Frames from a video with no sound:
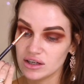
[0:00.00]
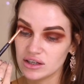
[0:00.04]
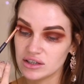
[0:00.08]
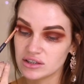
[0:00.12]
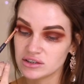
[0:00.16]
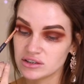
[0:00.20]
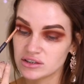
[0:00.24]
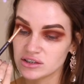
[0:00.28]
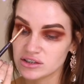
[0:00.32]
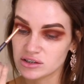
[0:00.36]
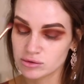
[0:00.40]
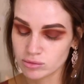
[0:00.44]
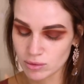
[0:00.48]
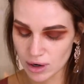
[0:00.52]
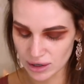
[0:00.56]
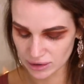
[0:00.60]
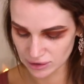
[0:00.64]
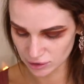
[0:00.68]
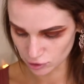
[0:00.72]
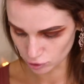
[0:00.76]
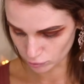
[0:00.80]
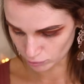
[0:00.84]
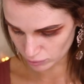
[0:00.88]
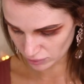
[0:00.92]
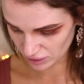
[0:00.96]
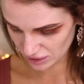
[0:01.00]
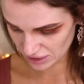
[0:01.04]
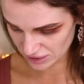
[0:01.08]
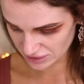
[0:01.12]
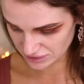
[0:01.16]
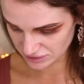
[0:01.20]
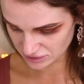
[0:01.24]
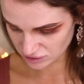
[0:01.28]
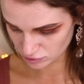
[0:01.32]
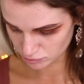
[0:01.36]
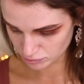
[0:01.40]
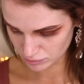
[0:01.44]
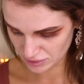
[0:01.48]
in just one little
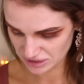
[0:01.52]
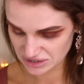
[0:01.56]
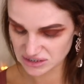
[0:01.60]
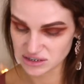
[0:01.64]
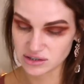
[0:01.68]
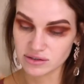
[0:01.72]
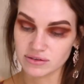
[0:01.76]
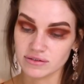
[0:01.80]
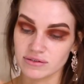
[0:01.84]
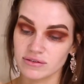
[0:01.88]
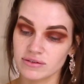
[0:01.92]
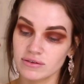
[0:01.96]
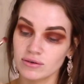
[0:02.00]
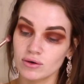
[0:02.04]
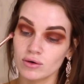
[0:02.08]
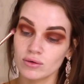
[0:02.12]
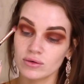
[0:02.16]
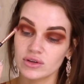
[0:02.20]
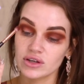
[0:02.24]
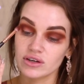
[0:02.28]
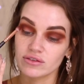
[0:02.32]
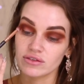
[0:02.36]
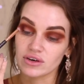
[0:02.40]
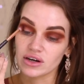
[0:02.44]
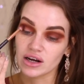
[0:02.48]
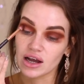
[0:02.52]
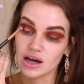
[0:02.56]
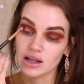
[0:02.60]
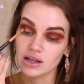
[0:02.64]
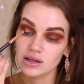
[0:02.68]
blended mess of all the different